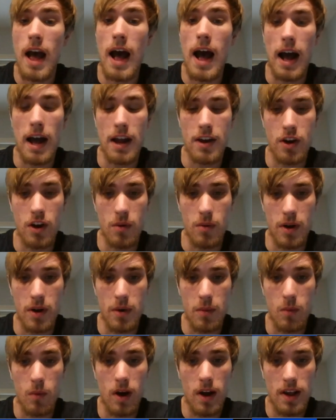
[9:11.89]
Ah, no, what
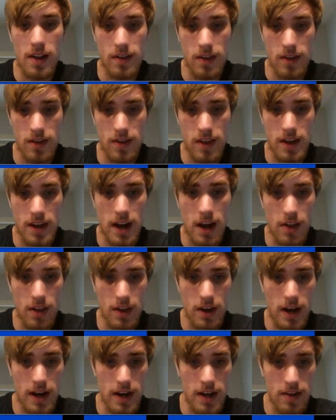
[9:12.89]
it was is that now
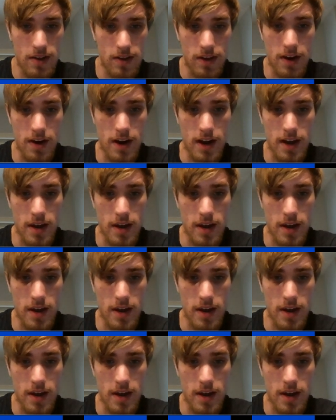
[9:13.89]
the knight is here,